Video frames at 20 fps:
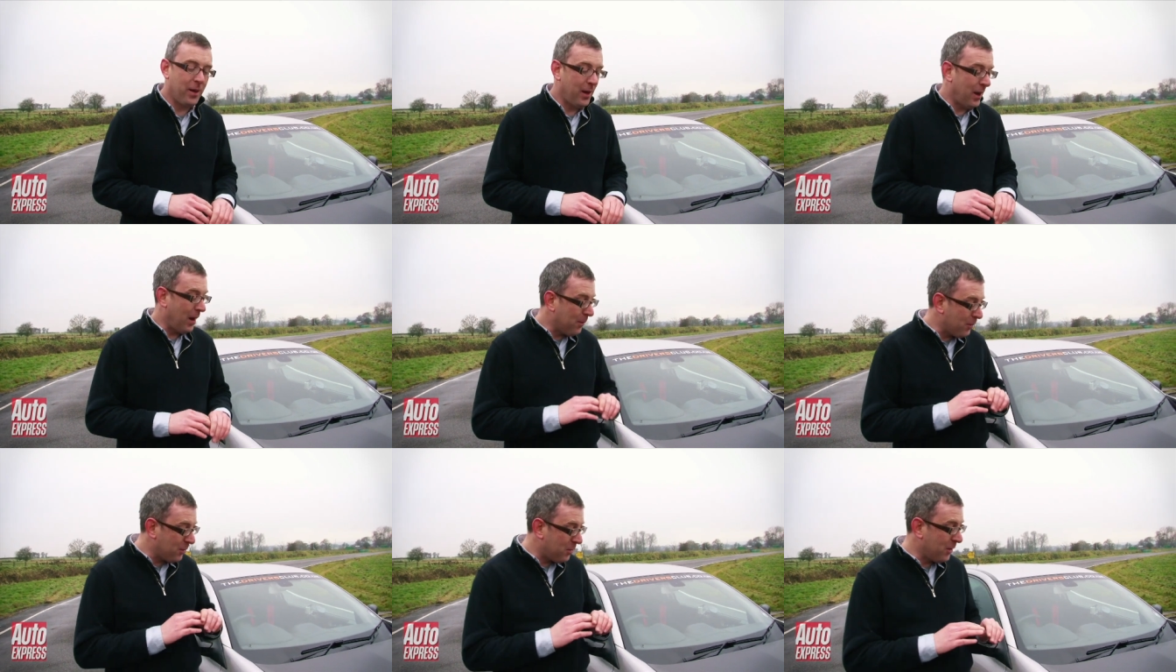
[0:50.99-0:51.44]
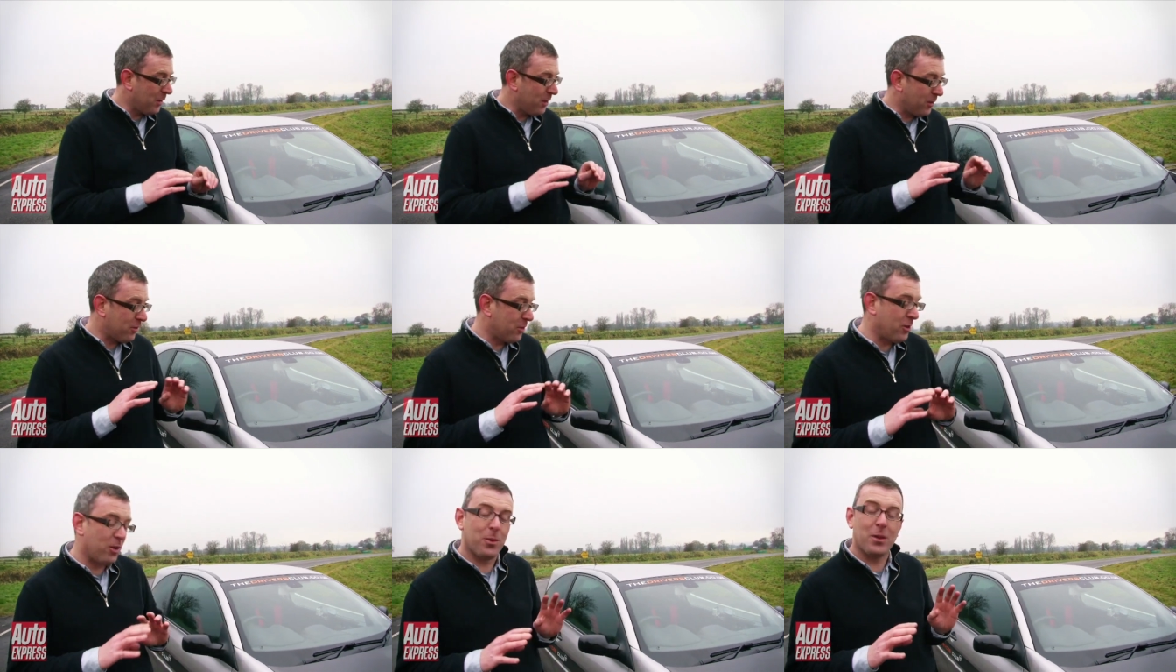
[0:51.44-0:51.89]
Everything that's
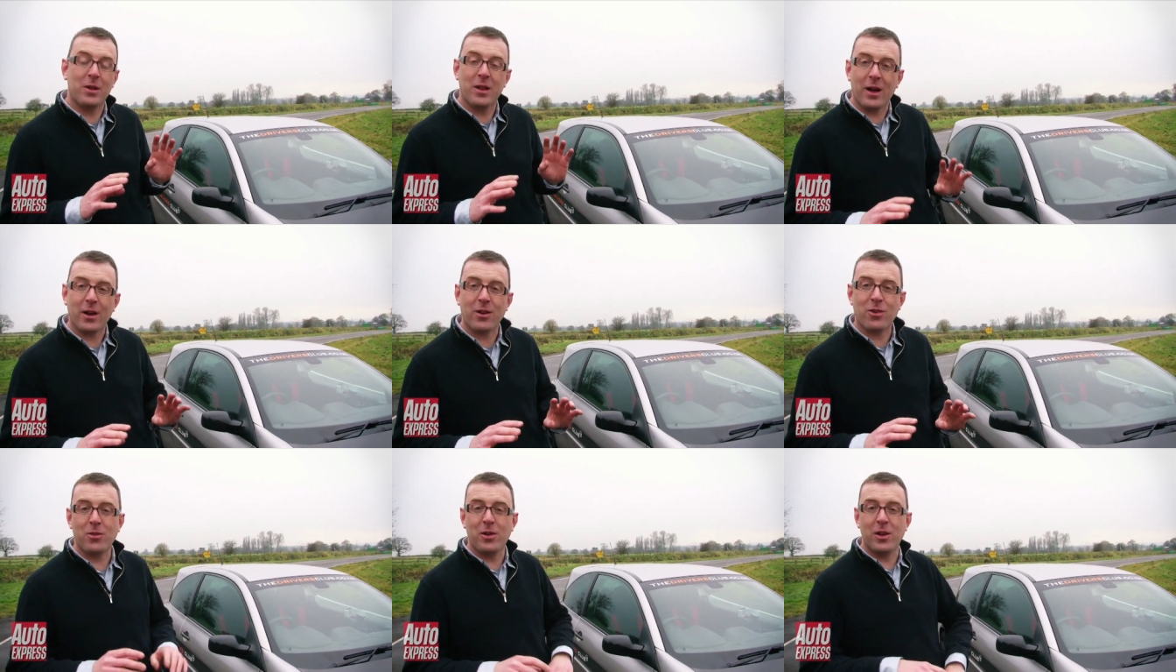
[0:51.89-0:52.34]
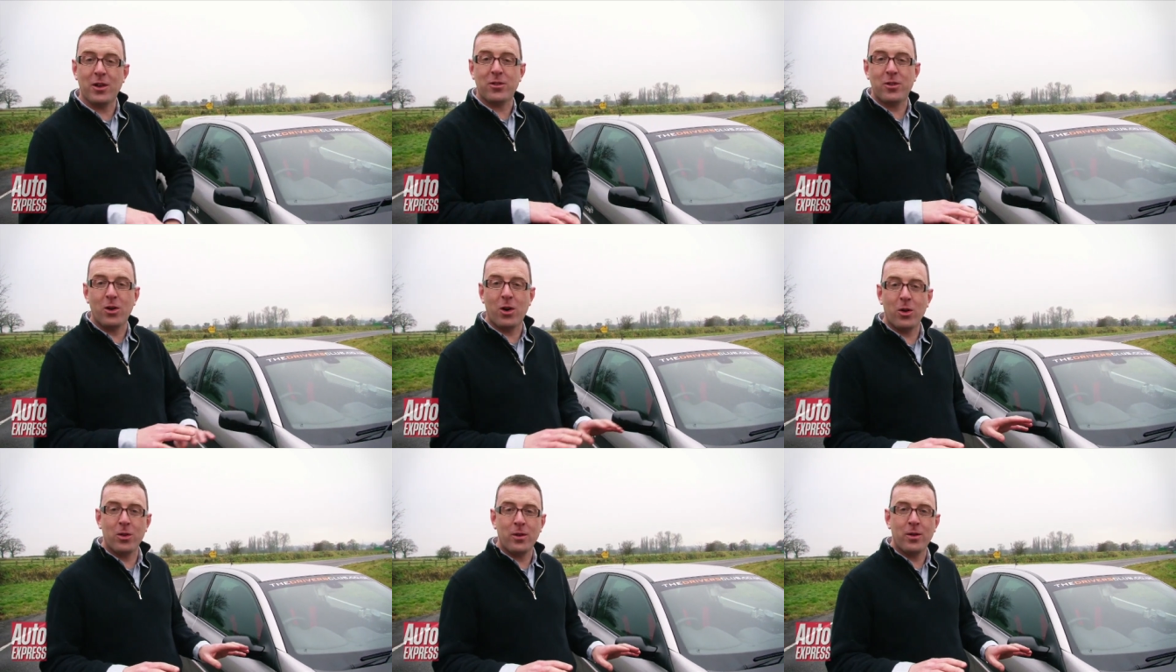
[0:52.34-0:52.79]
to do with luxury is
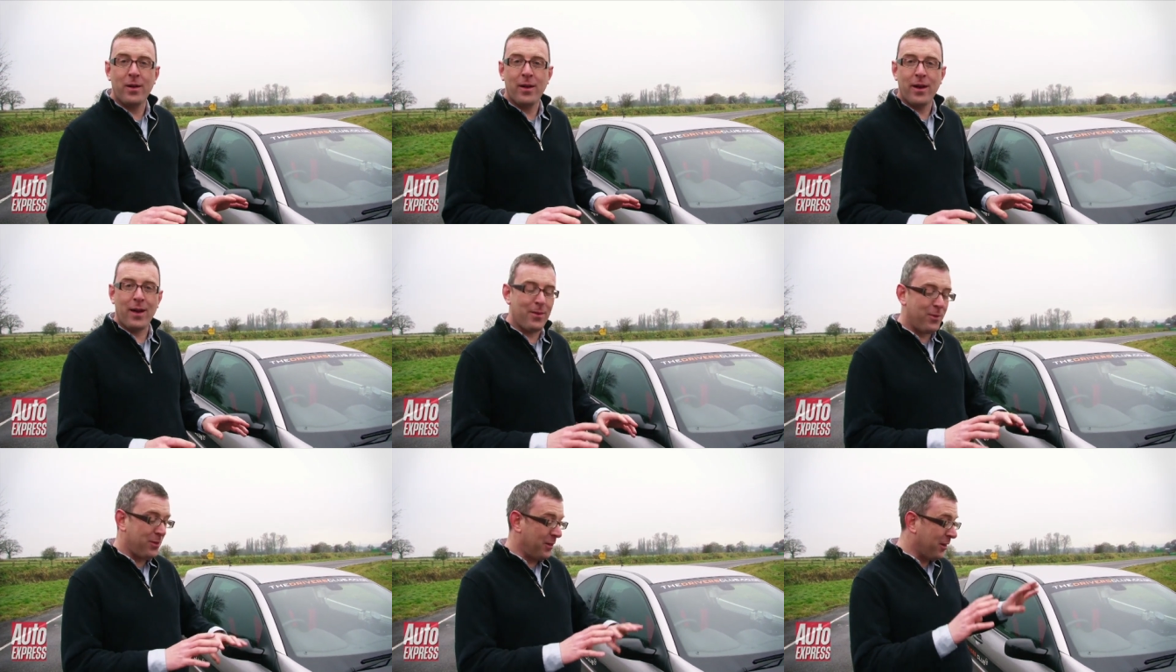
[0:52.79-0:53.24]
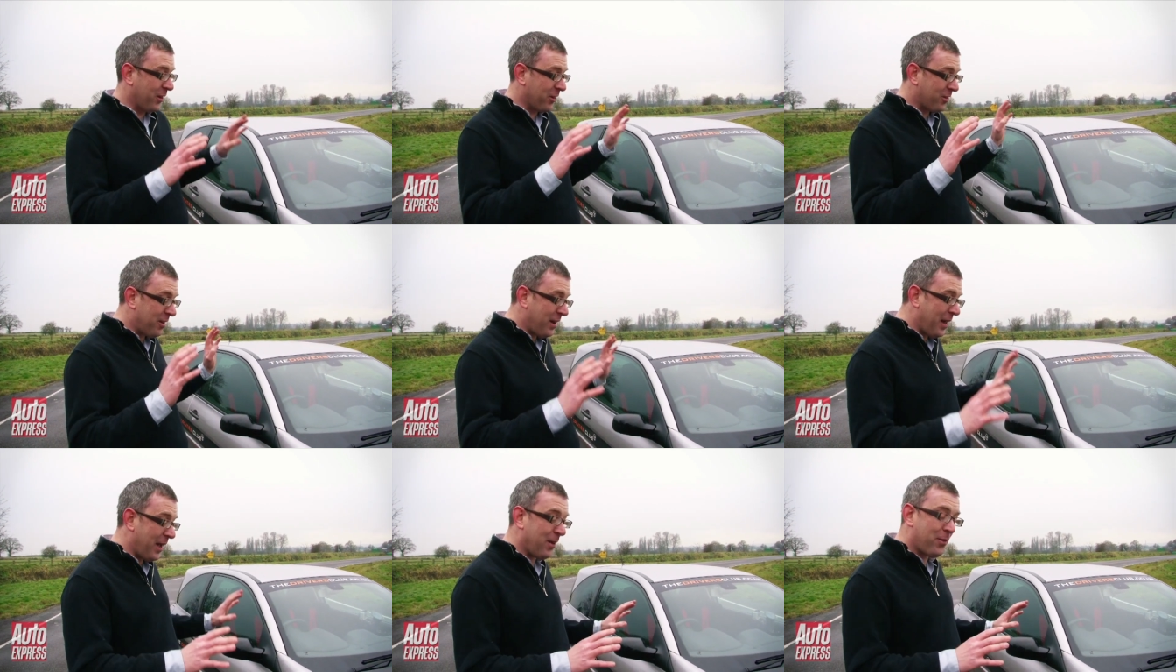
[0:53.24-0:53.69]
gone, everything that's
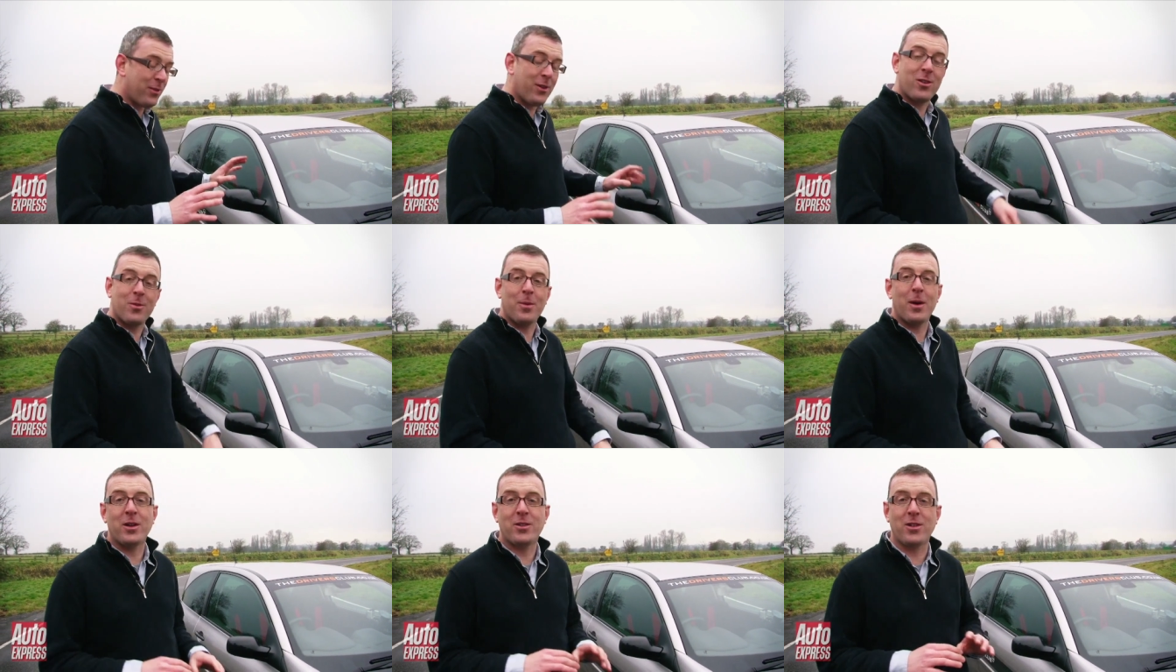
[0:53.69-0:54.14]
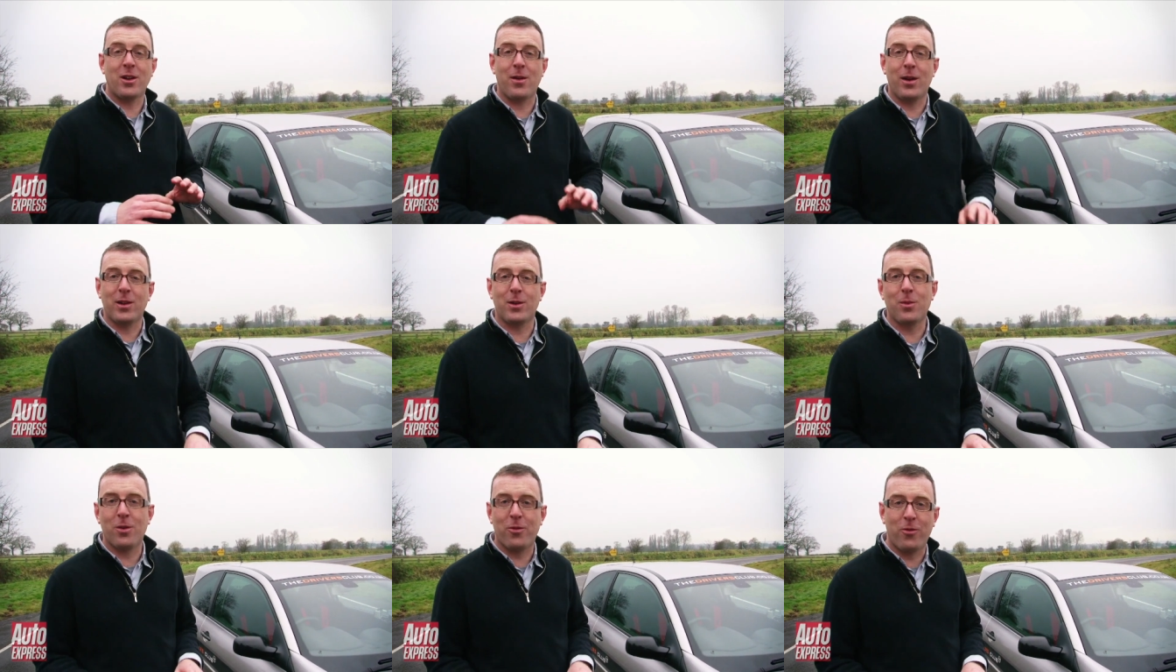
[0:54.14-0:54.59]
left is about
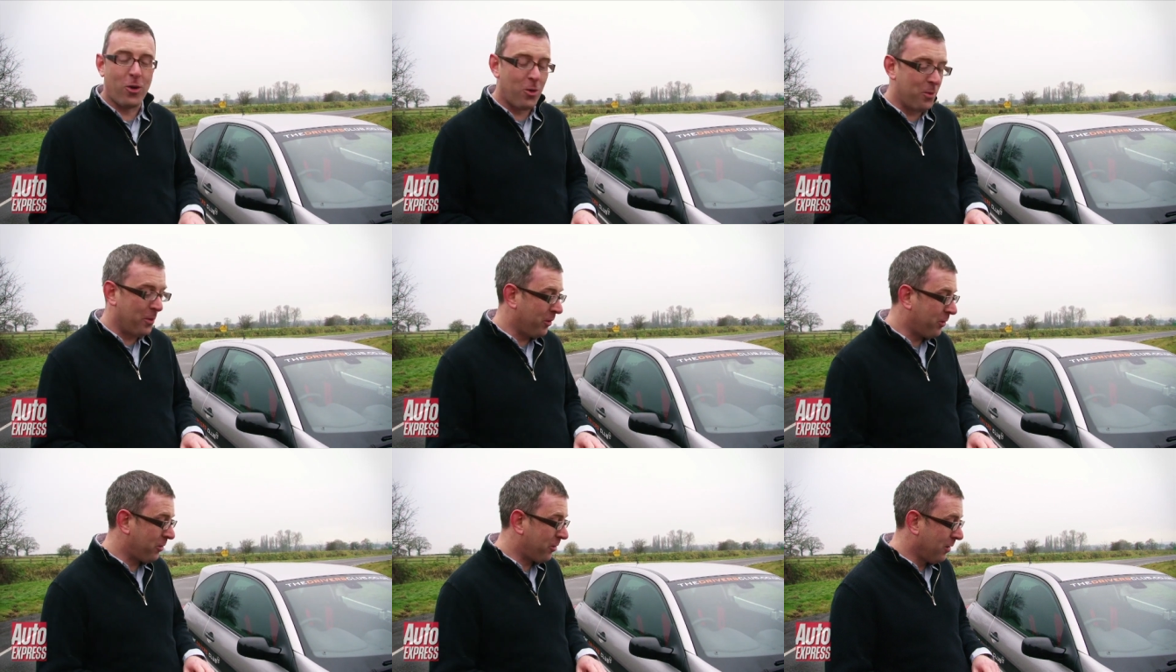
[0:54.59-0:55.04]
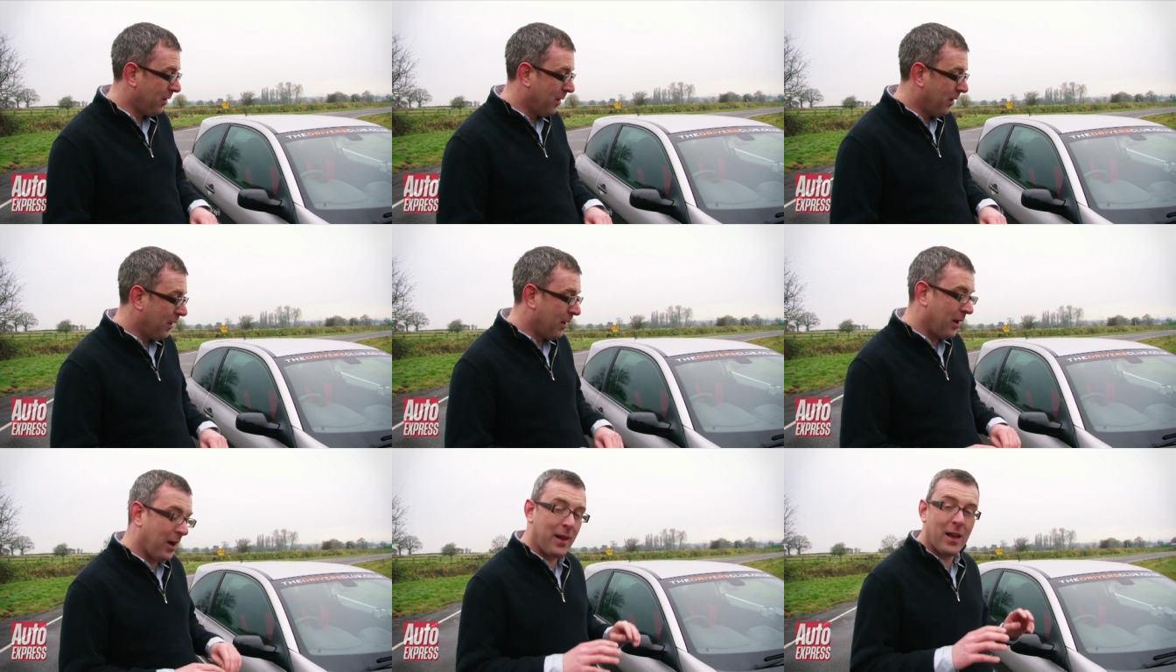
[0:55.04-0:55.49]
generating performance.
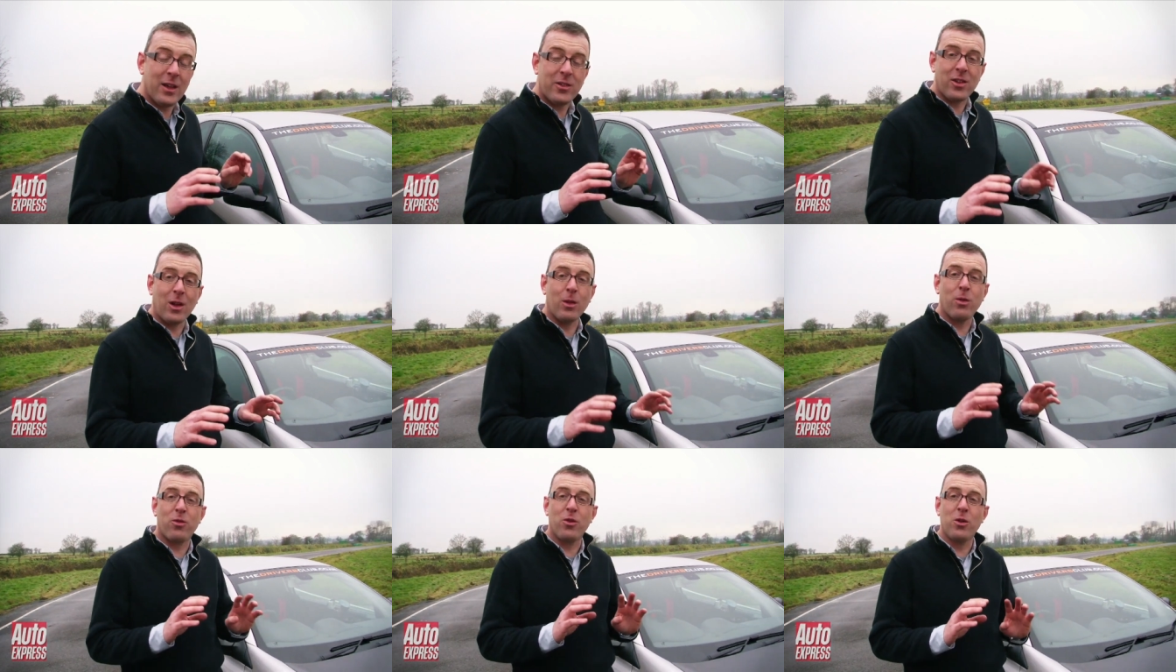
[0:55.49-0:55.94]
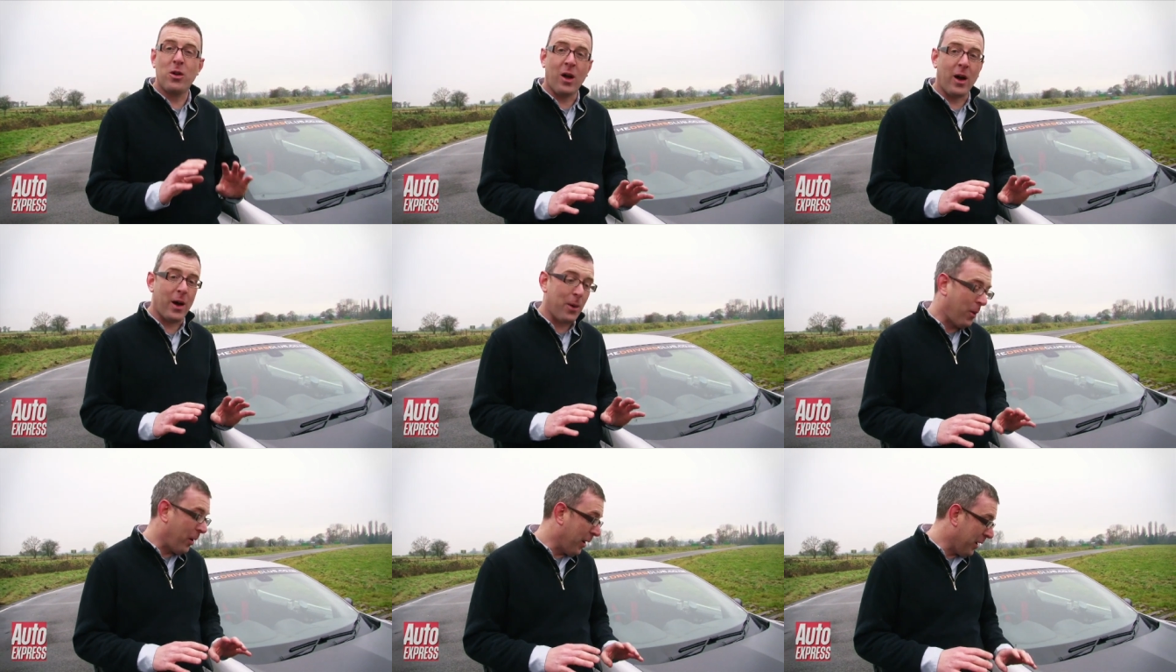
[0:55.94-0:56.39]
And that's done through
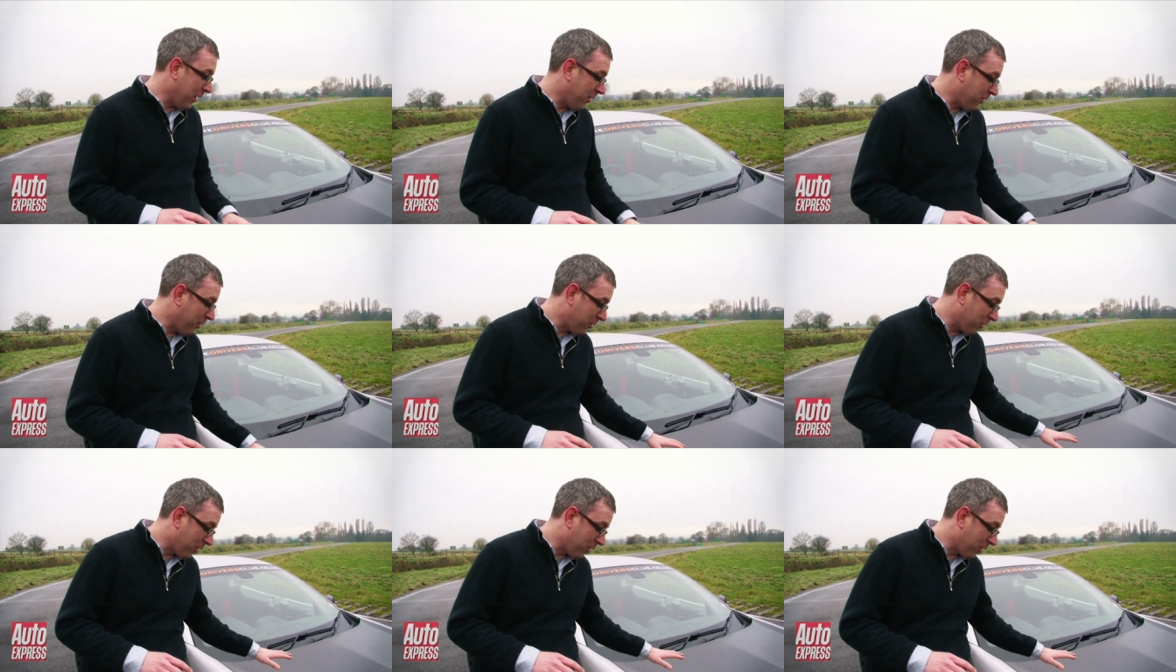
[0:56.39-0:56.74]
lightweight. So it's